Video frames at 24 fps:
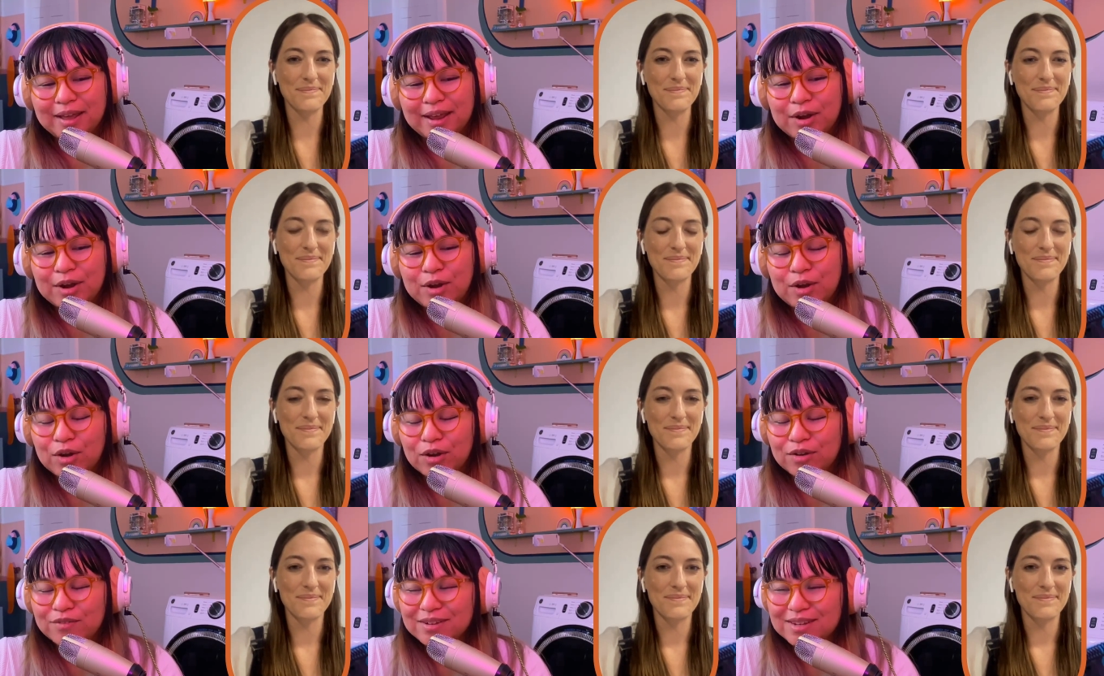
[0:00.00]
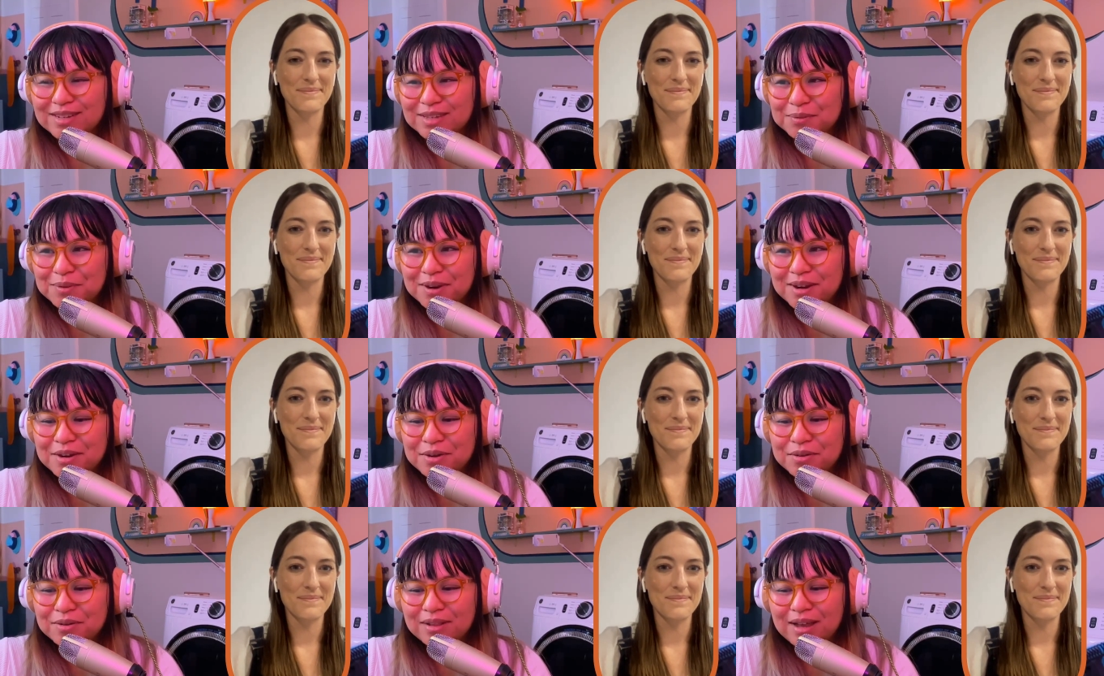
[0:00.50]
Speaker 1: nervous when I do
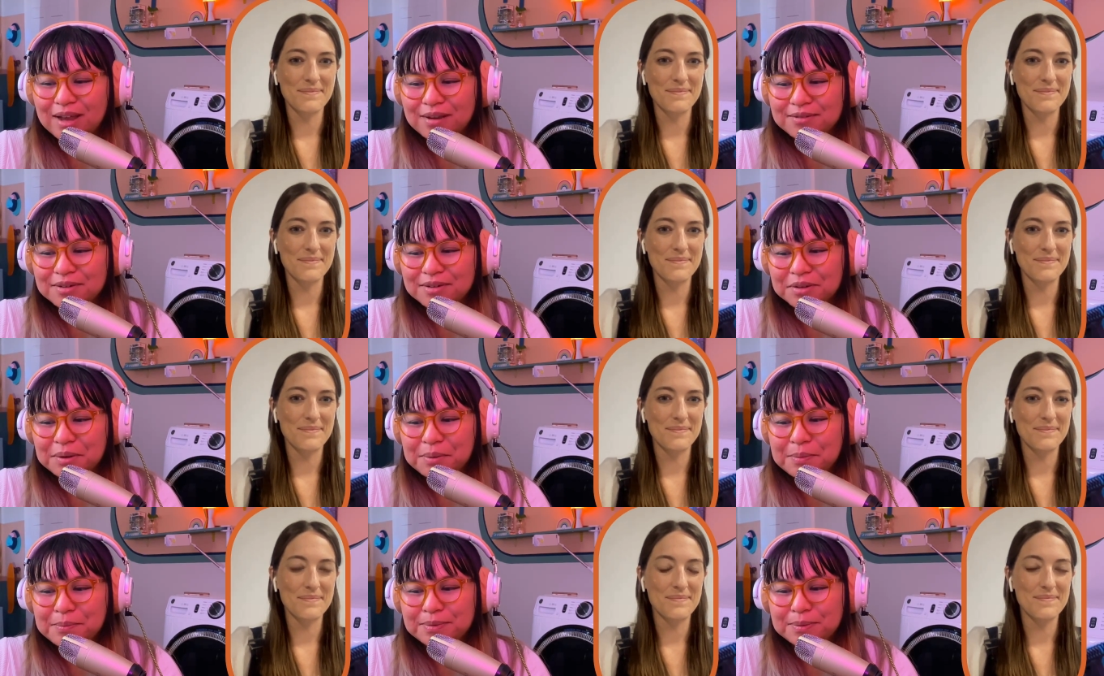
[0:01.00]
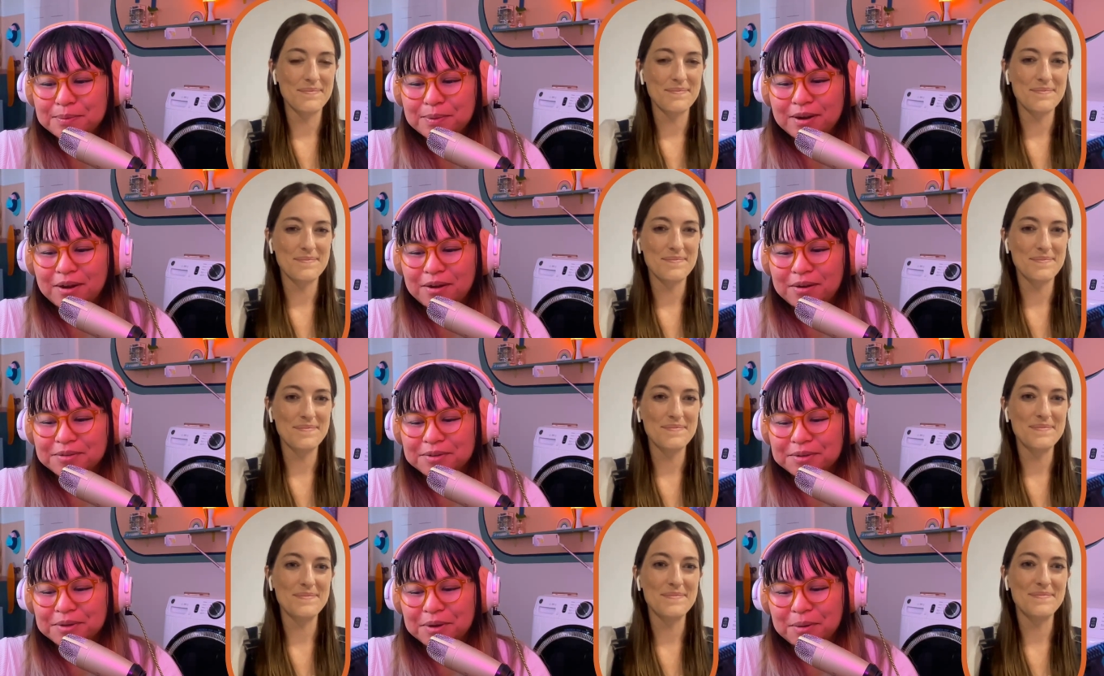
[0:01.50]
live streams, but
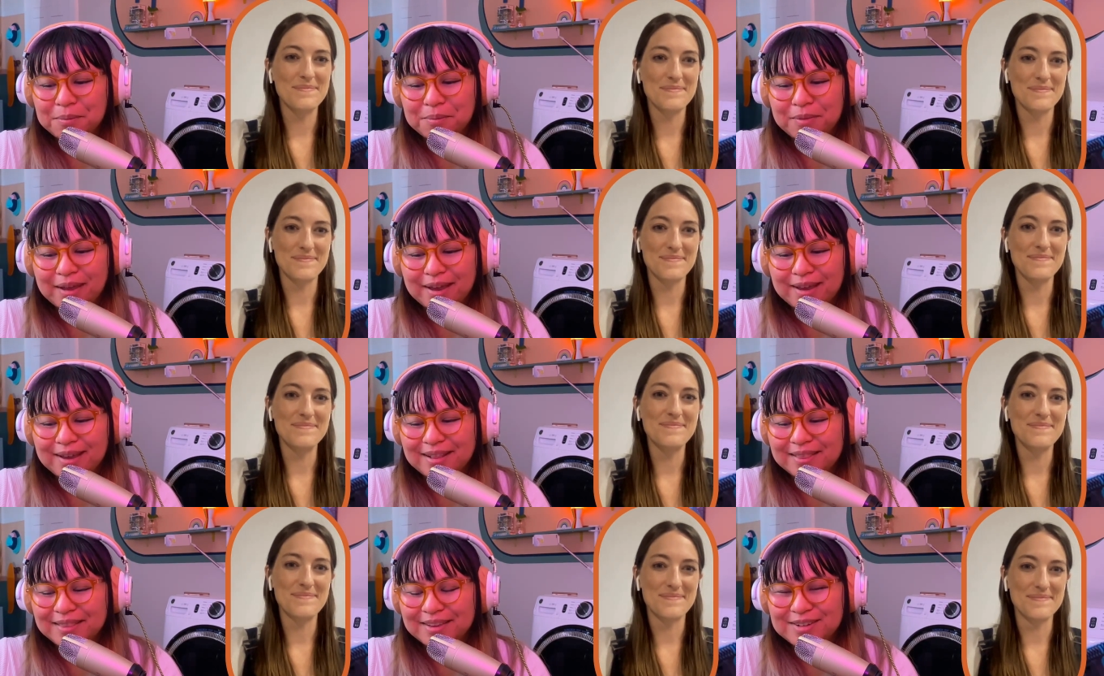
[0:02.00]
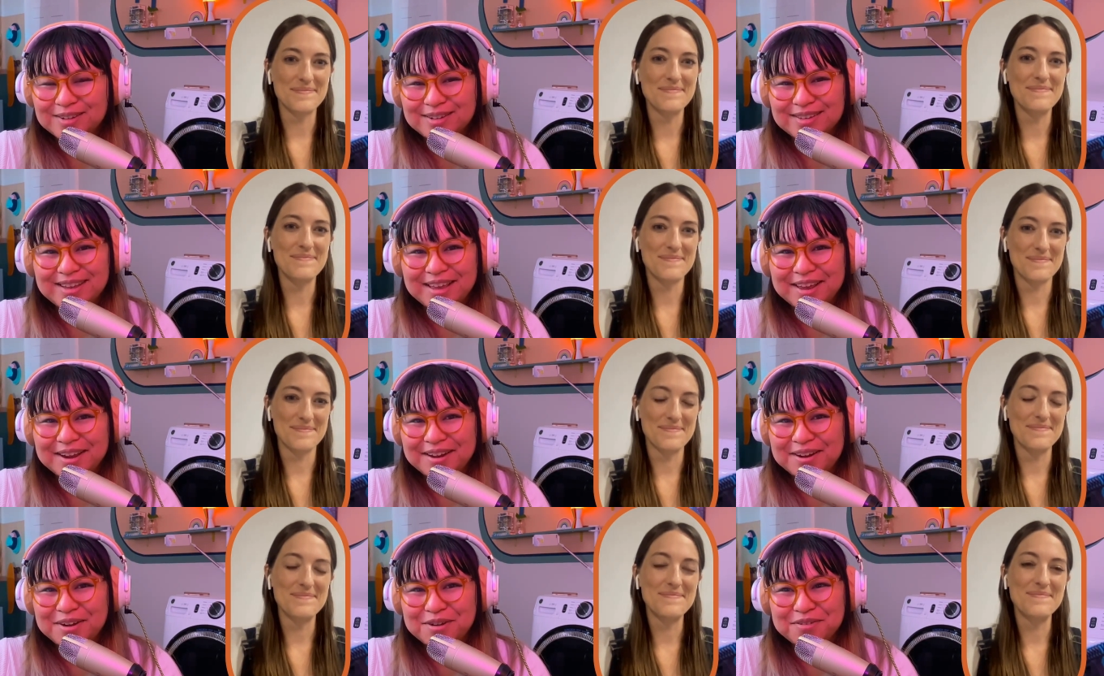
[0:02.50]
also I'm like, let's just get it
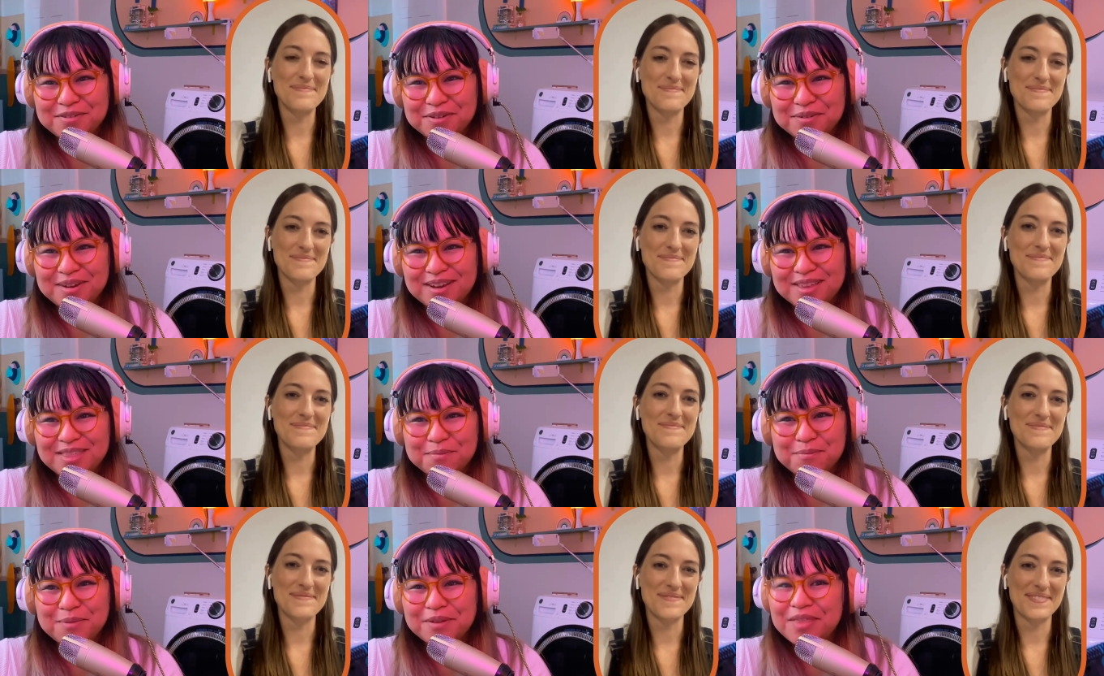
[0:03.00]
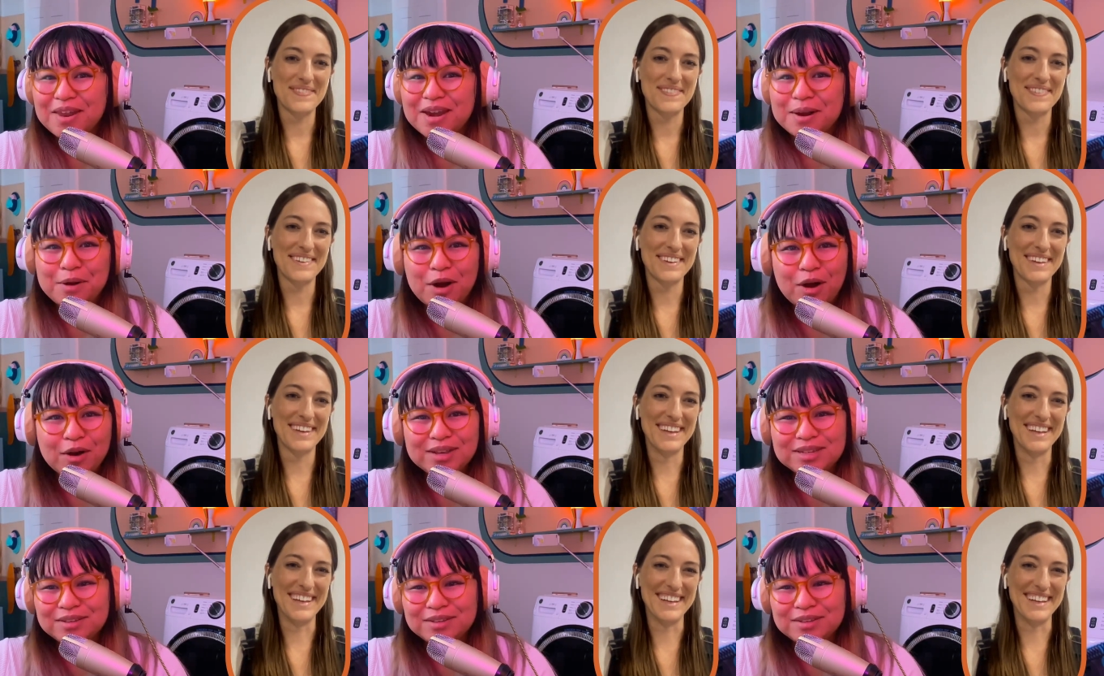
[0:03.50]
over with. But then I always